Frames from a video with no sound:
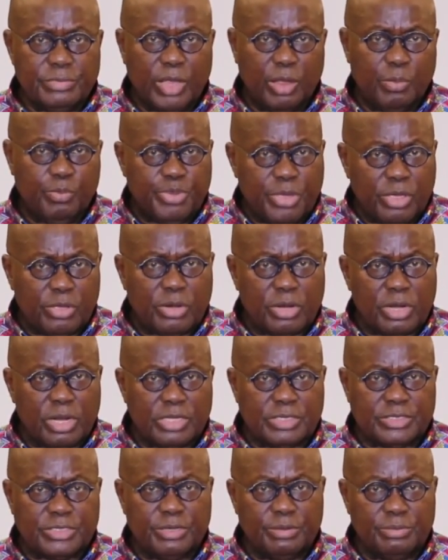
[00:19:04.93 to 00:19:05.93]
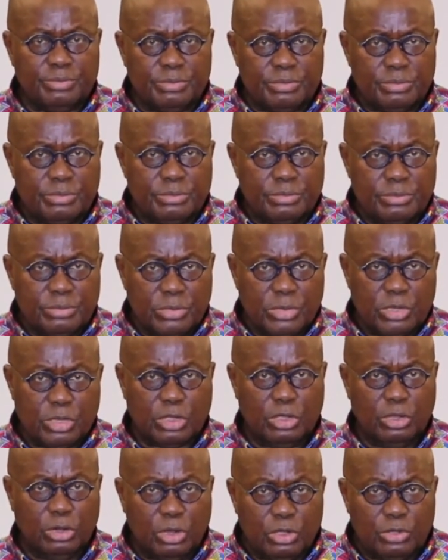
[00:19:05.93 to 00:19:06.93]
imperialism,
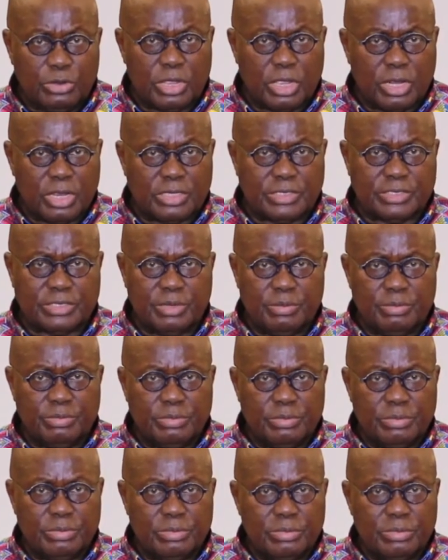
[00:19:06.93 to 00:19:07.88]
colonialism,